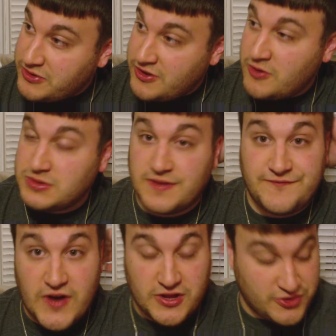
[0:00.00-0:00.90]
know what the
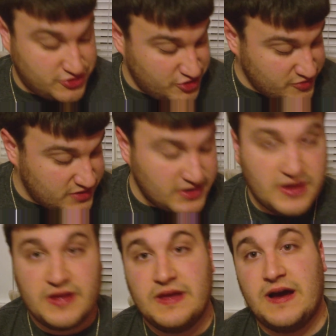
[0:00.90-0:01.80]
fuck they're doing,
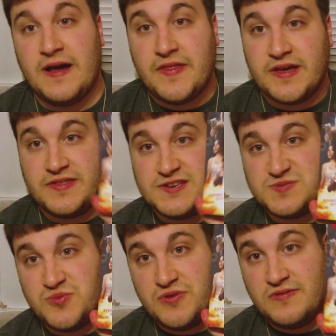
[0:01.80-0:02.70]
unlike this
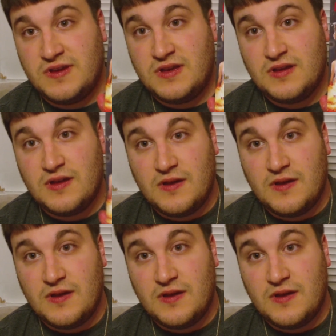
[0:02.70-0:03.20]
movie,